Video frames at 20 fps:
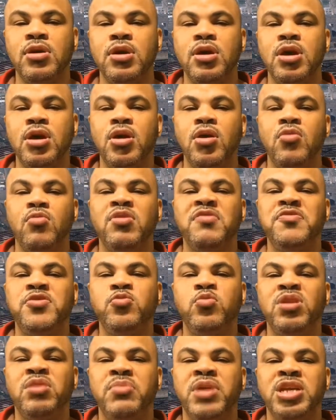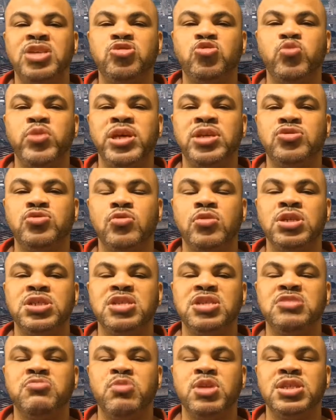what if you want to make tweaks or
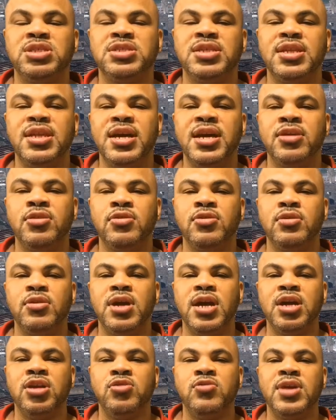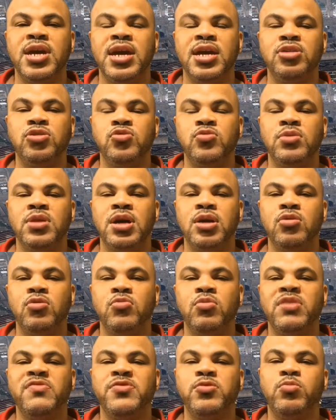adjustments later and you can't do that? Or what if you
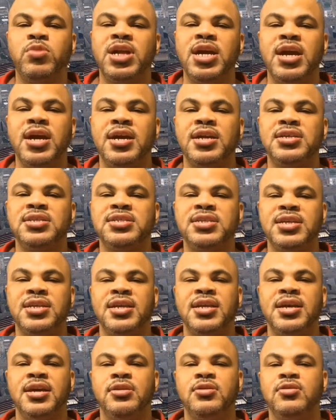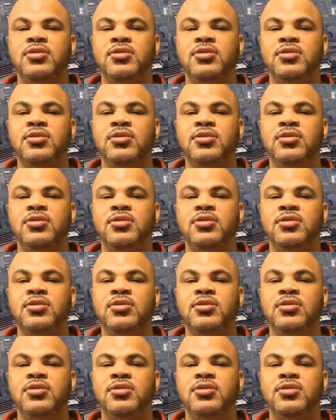want to add a city later?